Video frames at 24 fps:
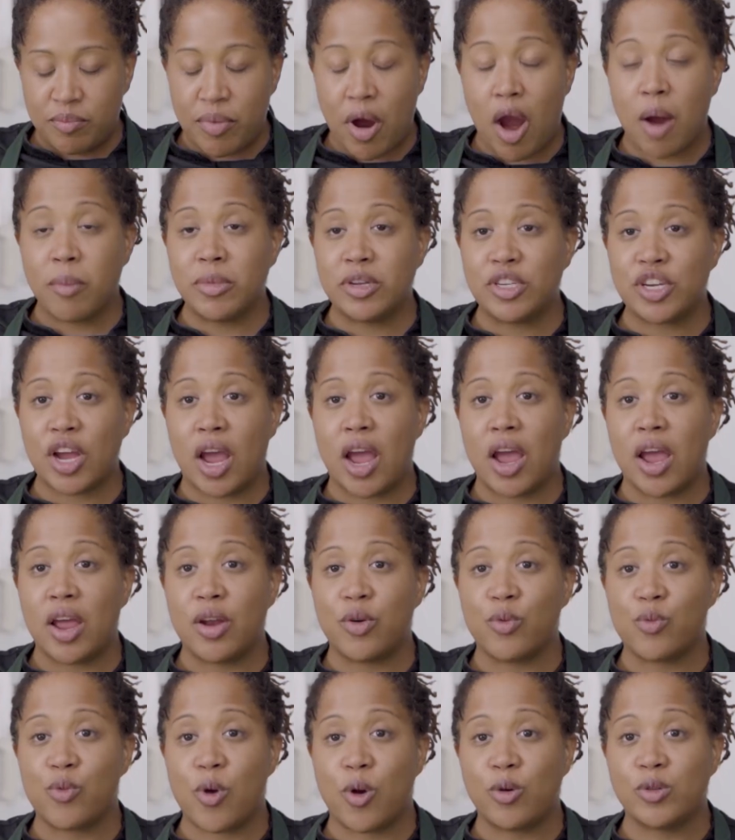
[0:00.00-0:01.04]

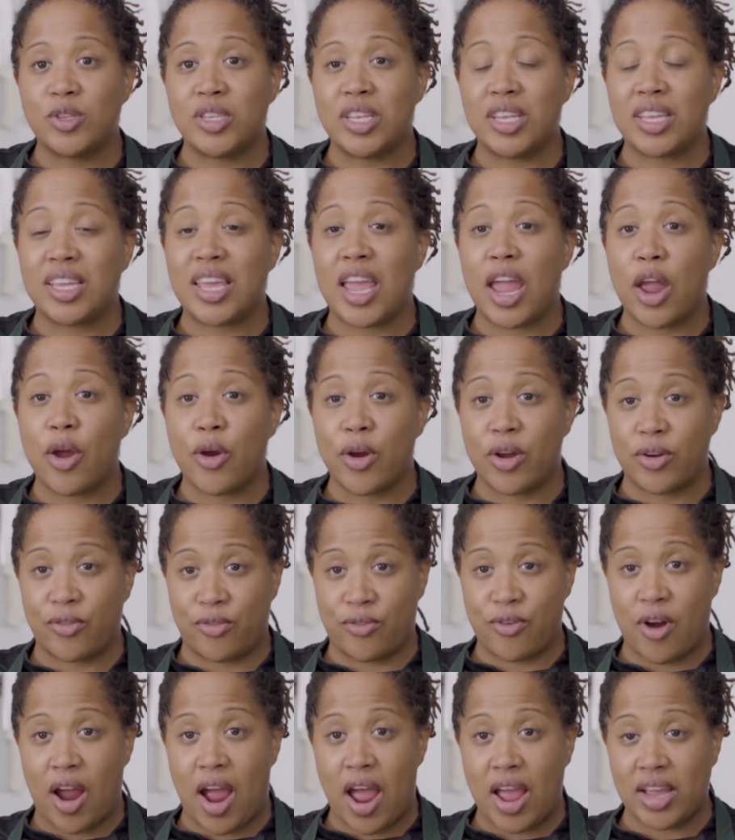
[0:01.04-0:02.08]
Parmesan roasted carrot
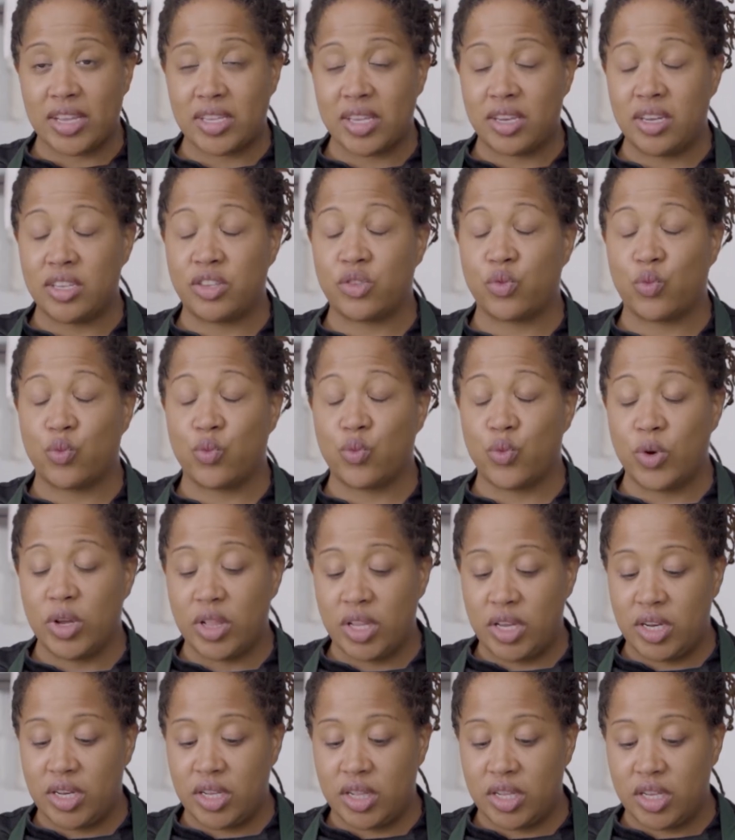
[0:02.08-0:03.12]
fries, and it's
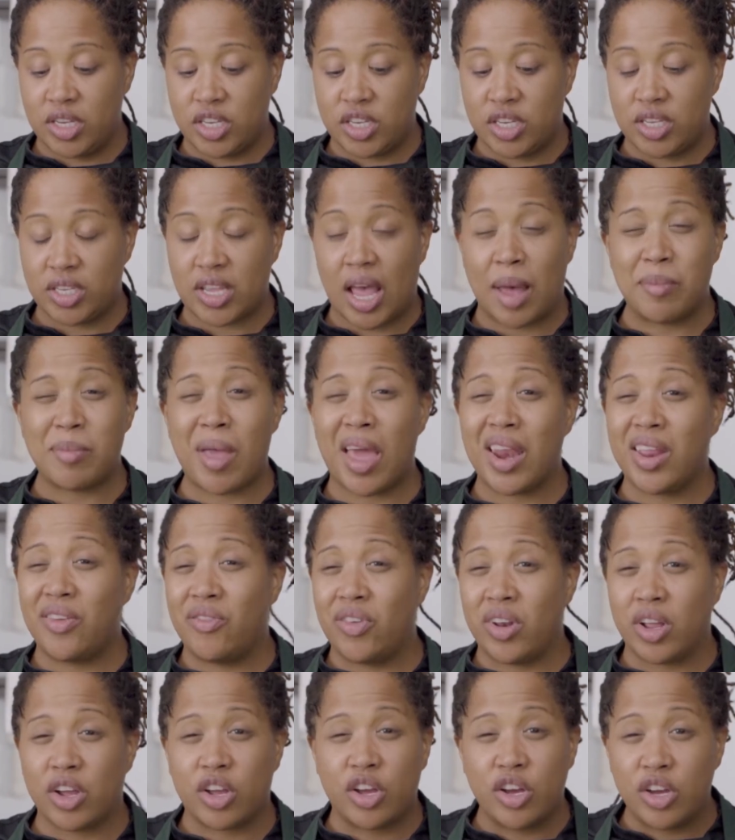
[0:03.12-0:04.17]
really delicious. I'm not
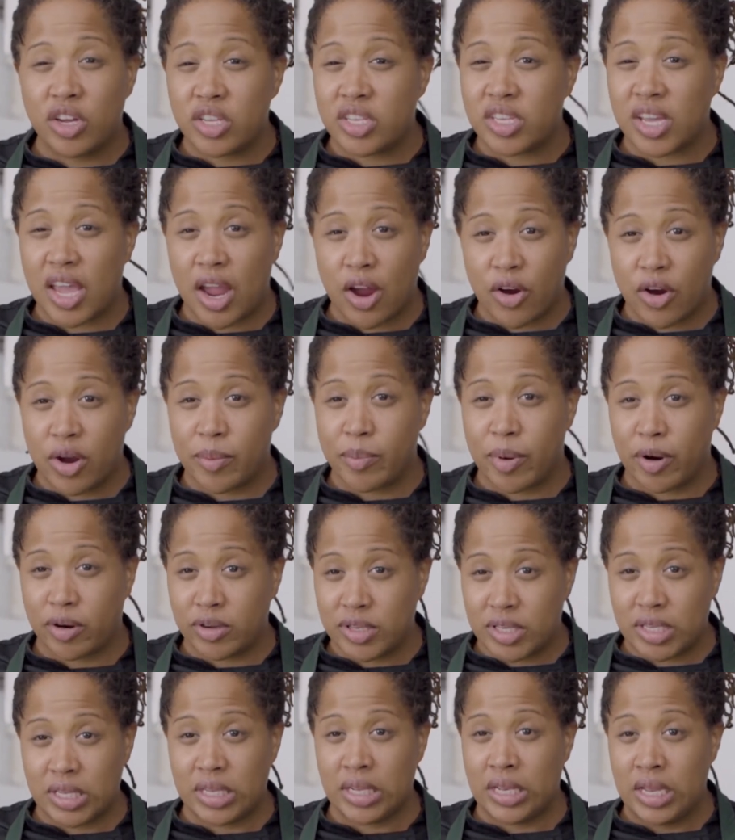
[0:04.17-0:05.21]
even a cooked carrot
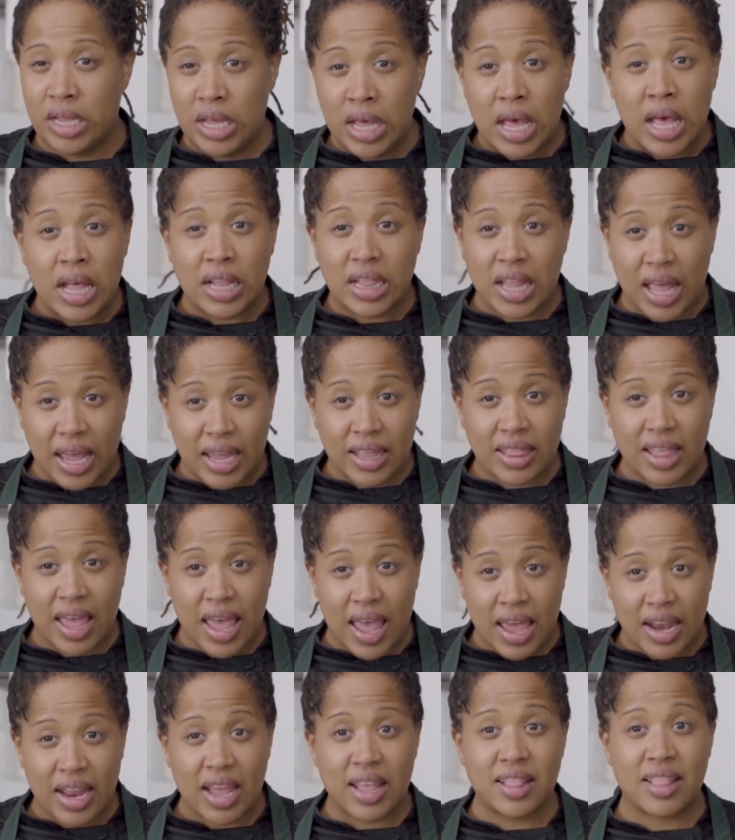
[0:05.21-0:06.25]
person like
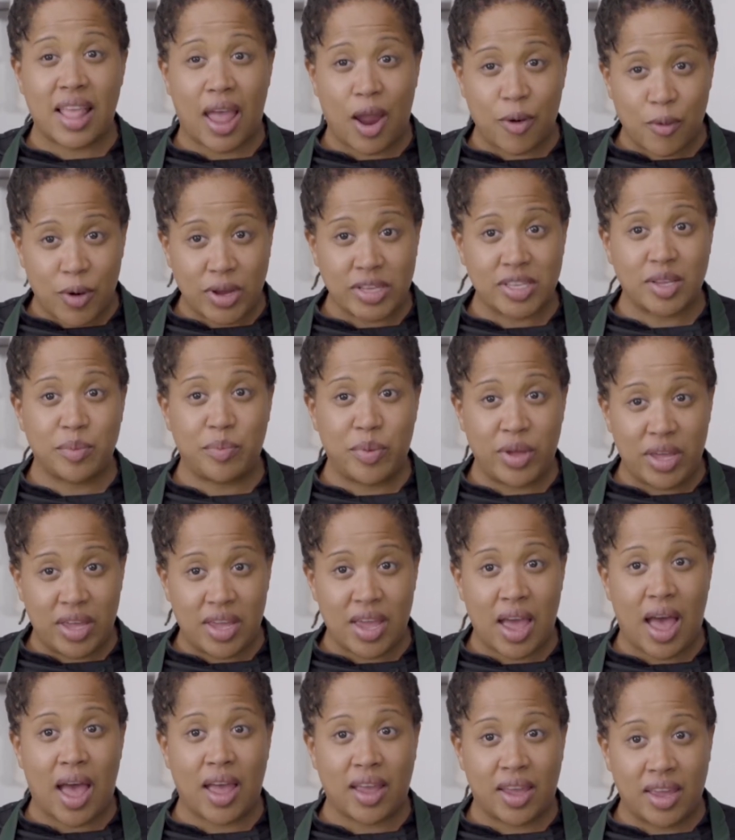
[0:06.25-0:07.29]
that, and that
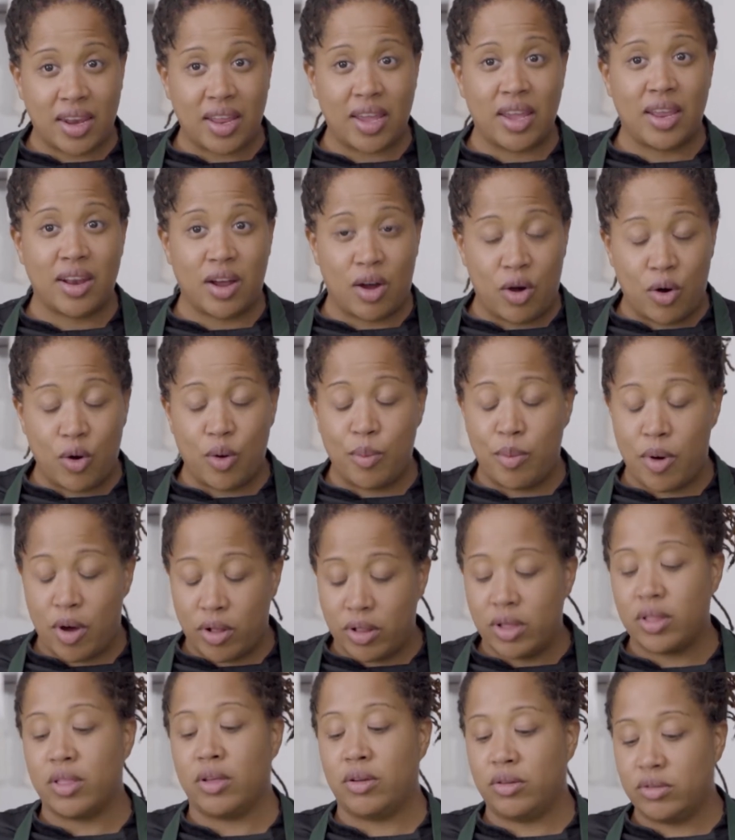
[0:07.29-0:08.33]
recipe, I could eat a whole
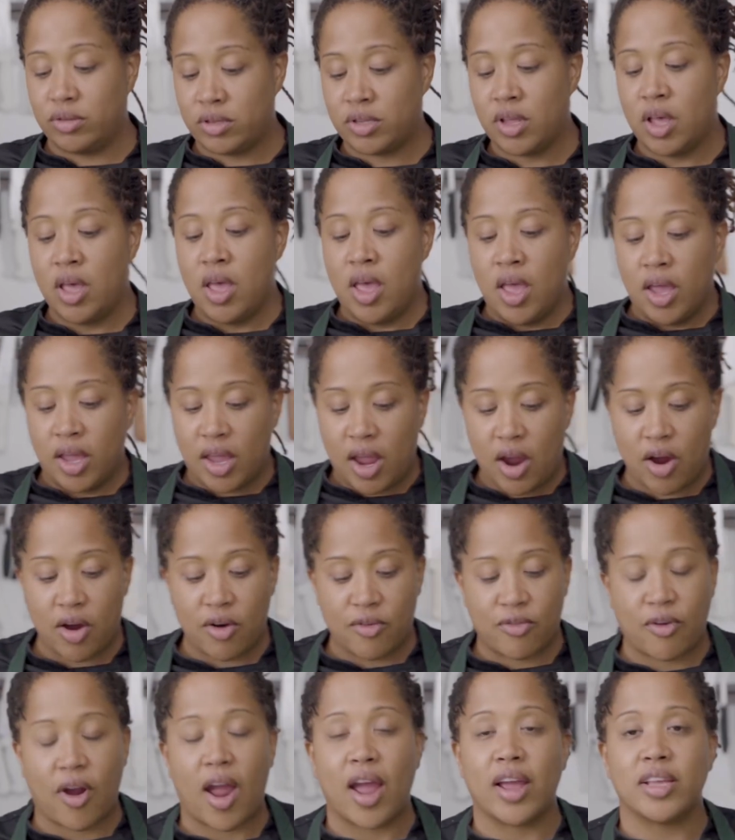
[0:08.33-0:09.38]
bowl of those
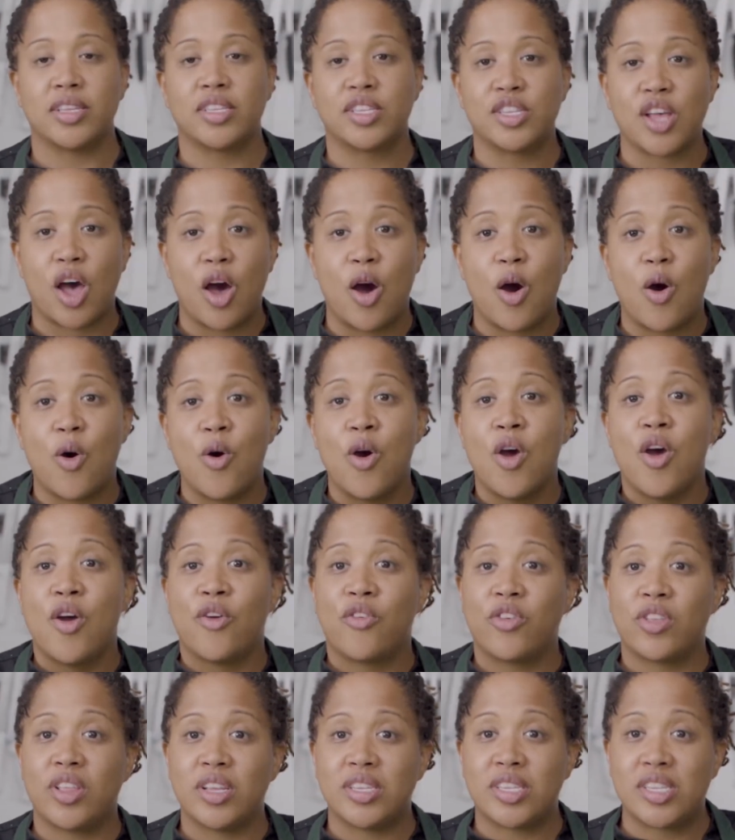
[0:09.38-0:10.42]
carrot fries. So
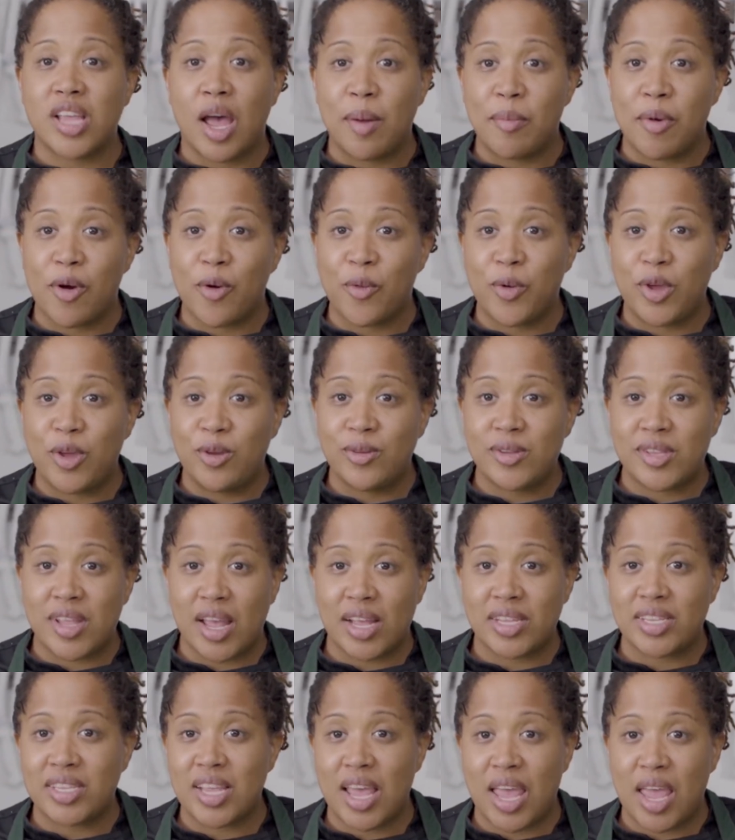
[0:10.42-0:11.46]
for the summer, we use
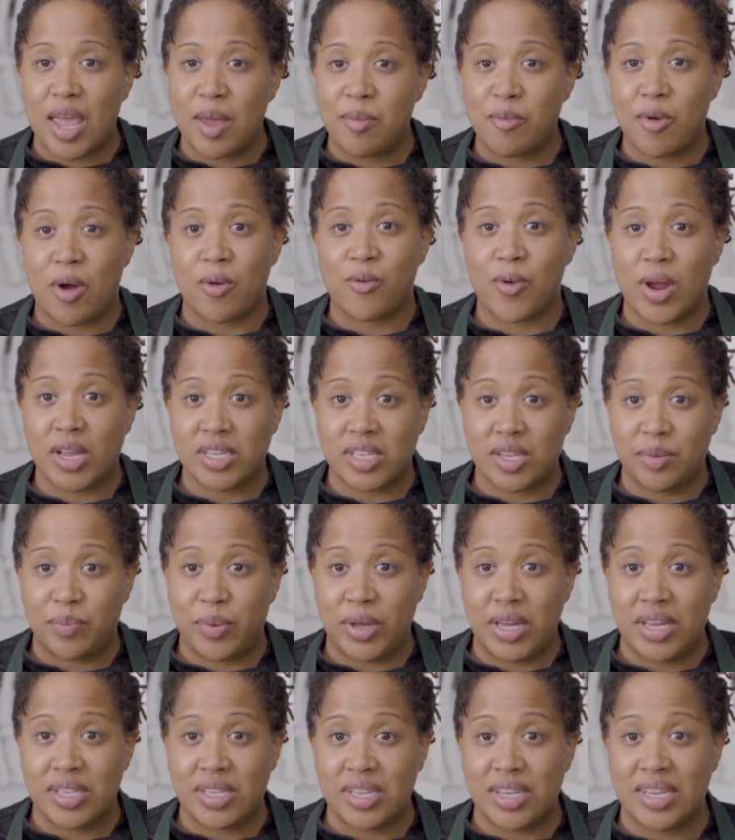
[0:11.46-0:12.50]
that same
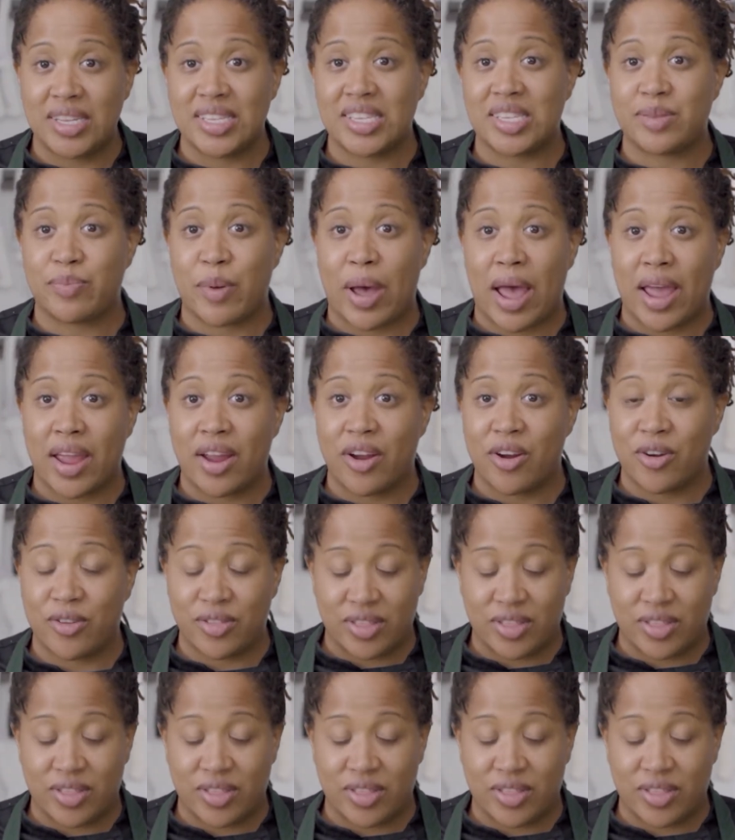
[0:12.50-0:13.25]
recipe to inspire